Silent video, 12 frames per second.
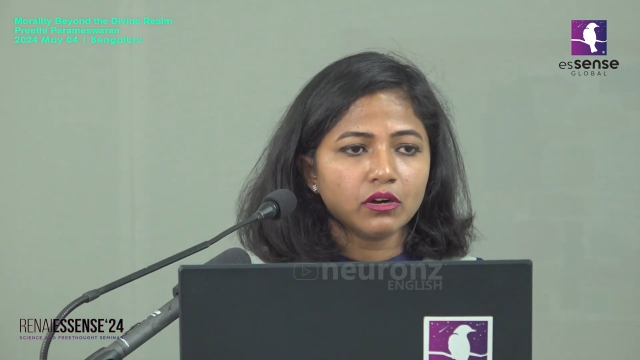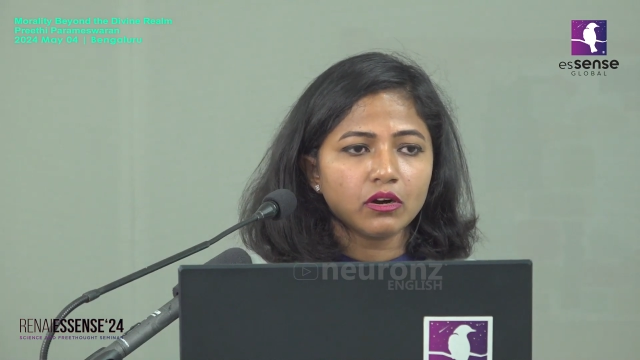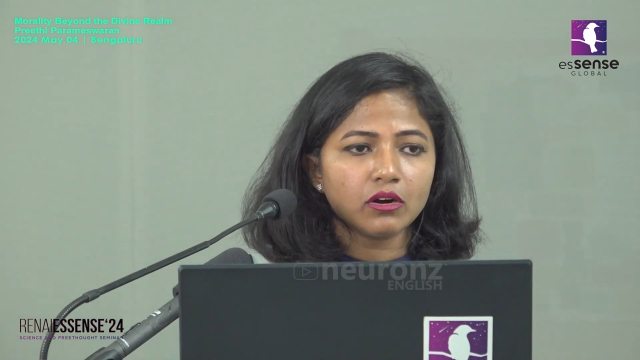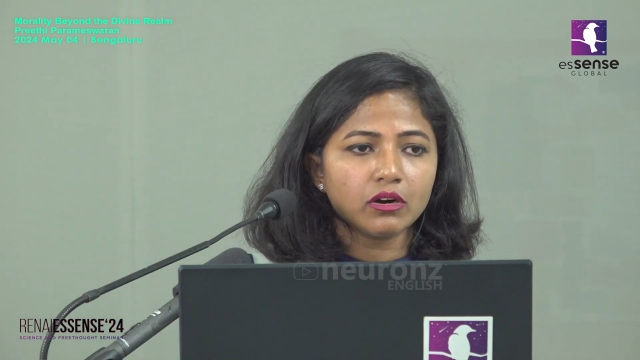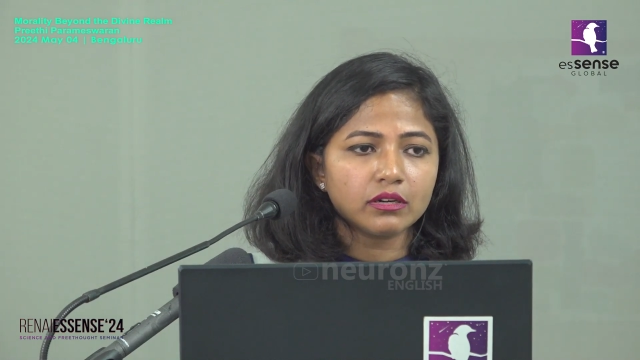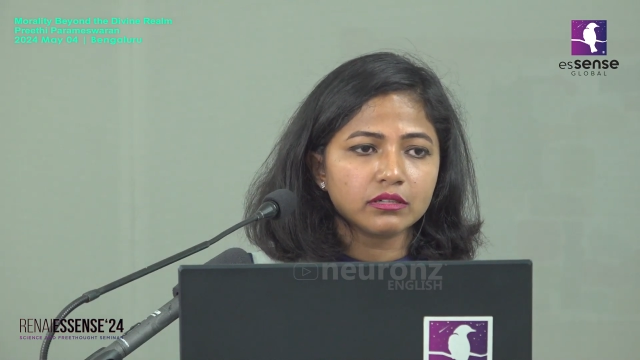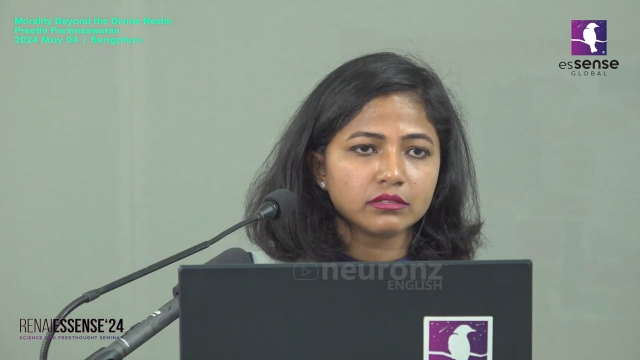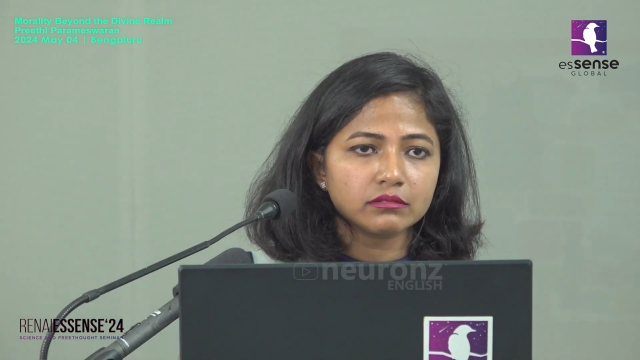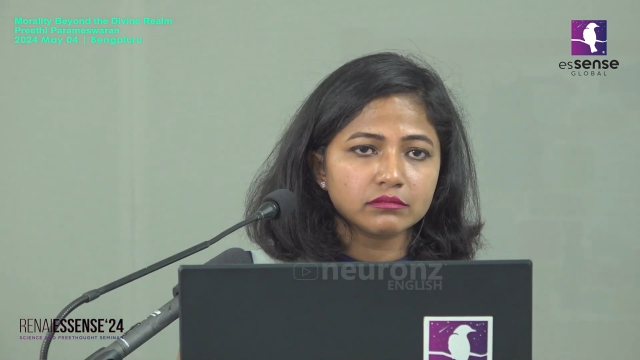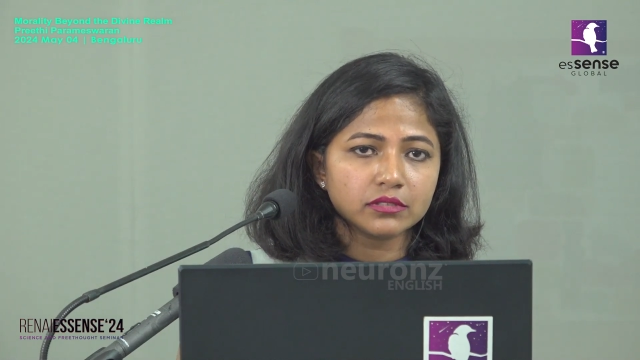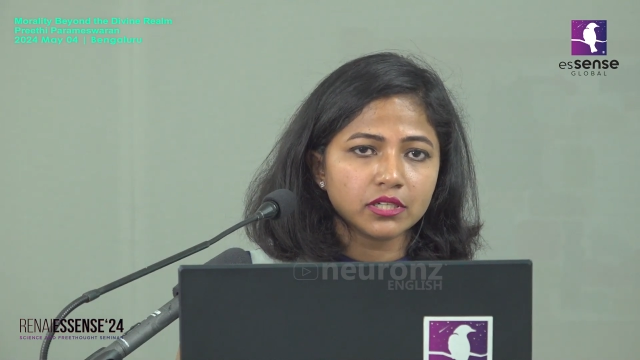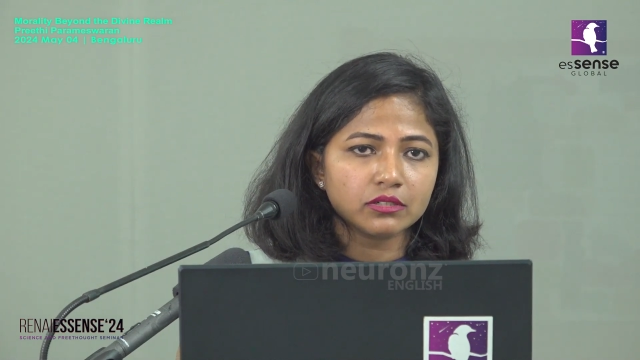Or,
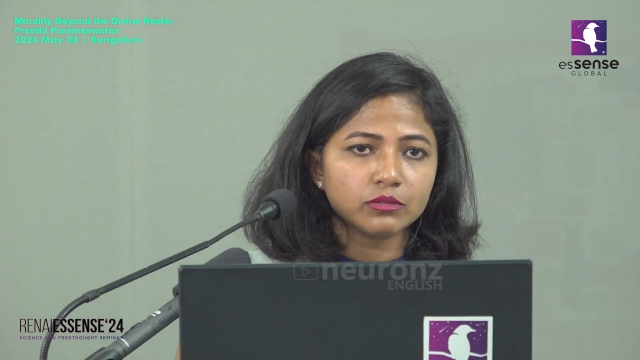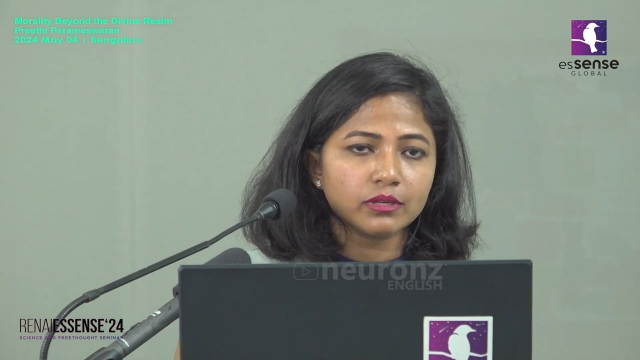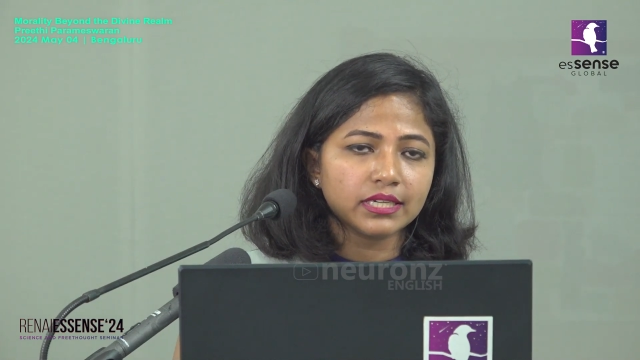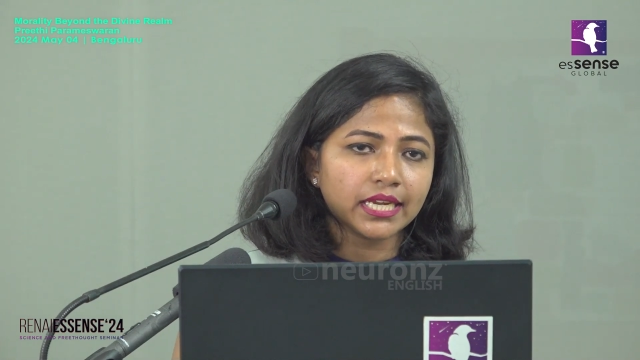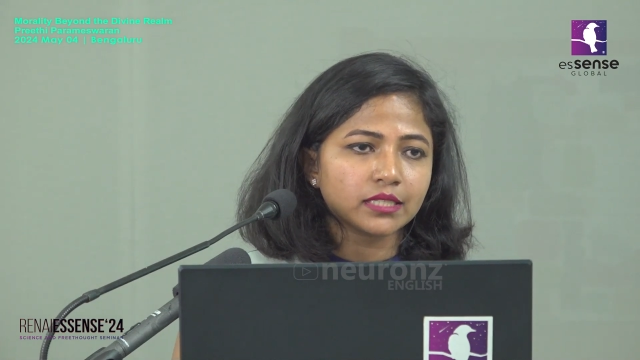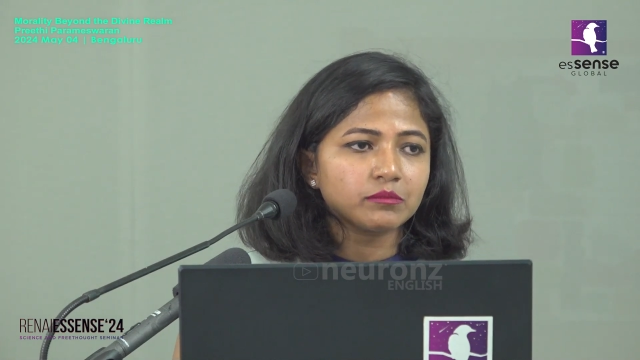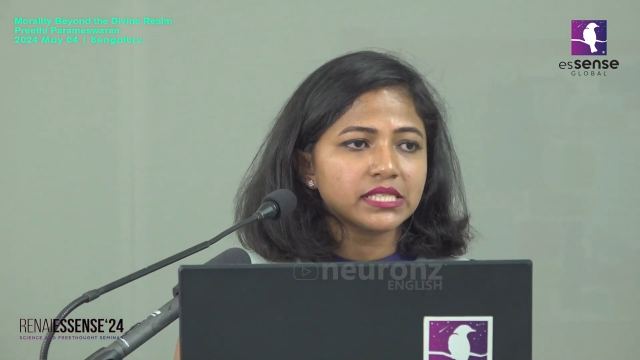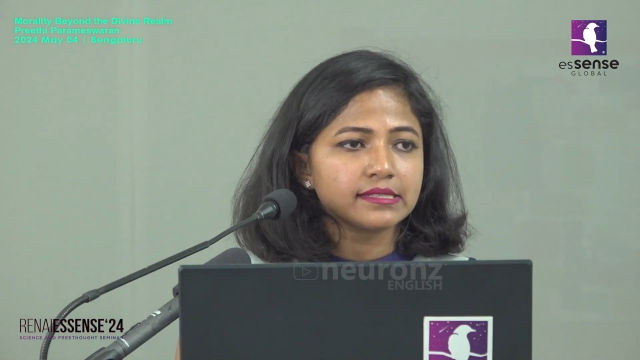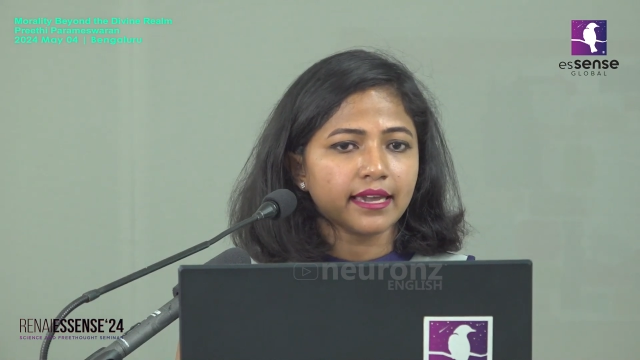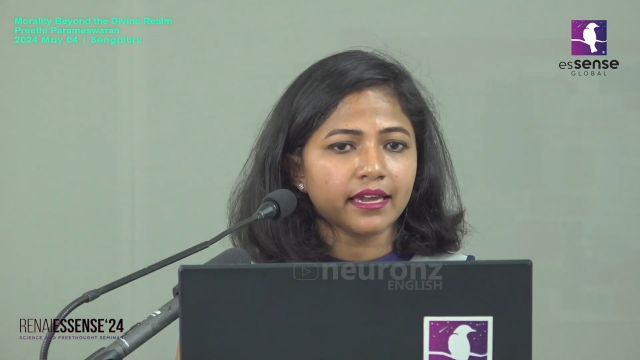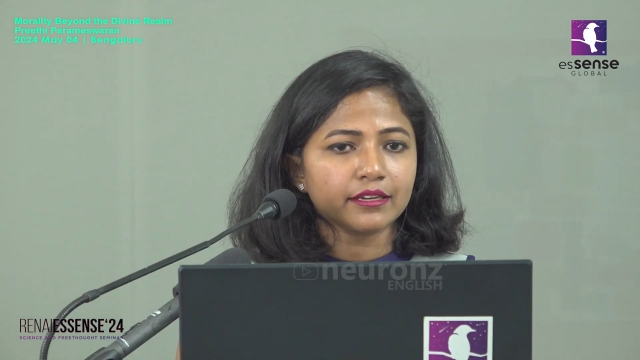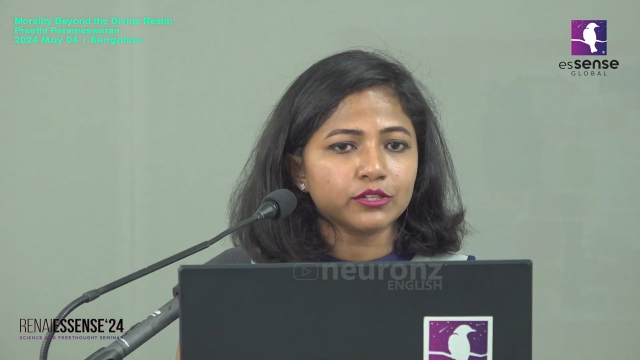let me
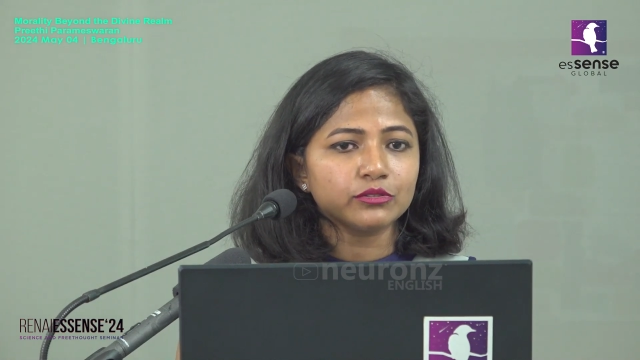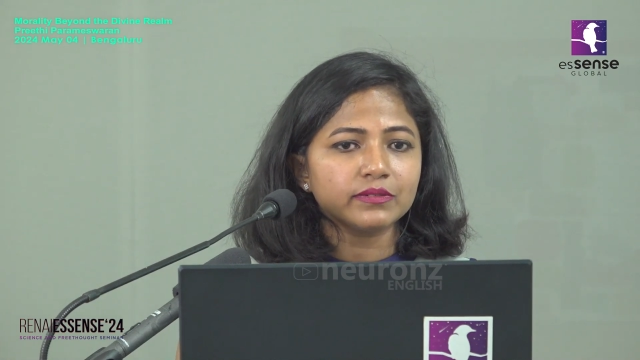scare you